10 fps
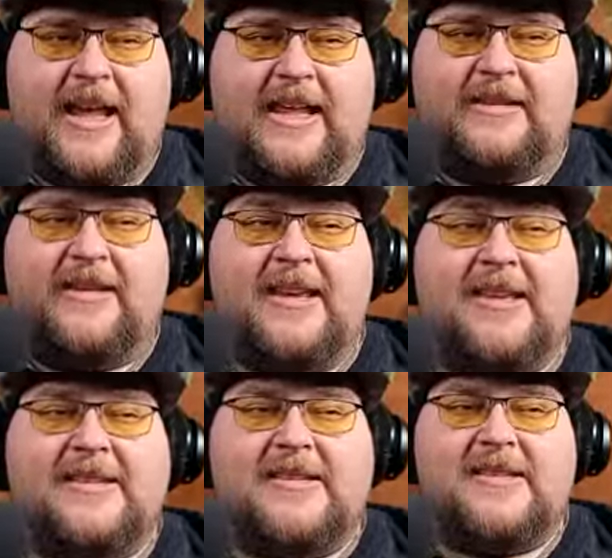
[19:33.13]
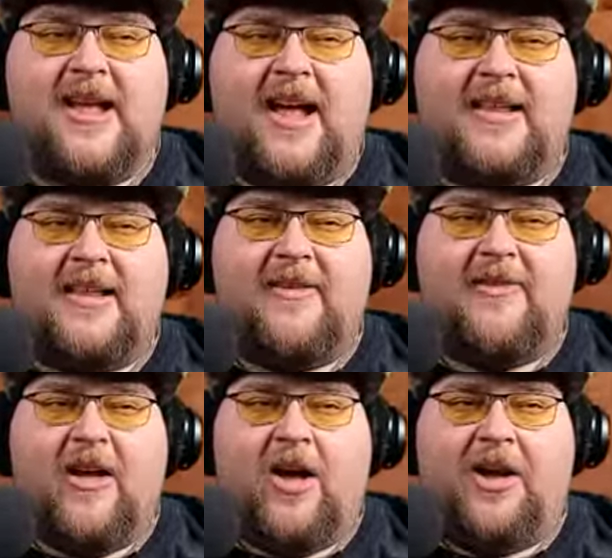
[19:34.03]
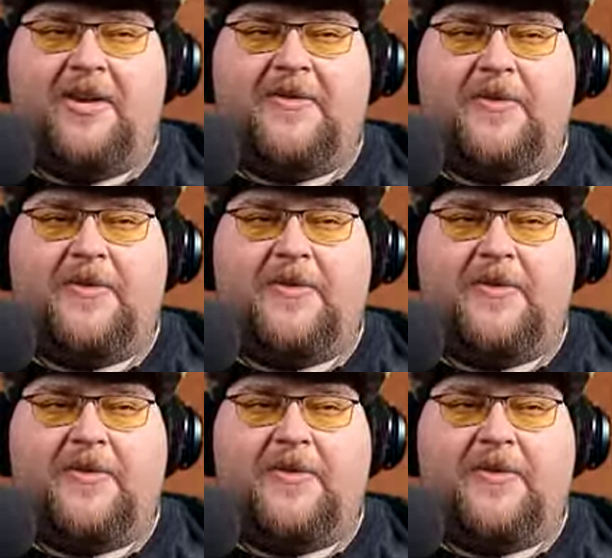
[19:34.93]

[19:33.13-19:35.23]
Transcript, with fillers: At least it's not the haunted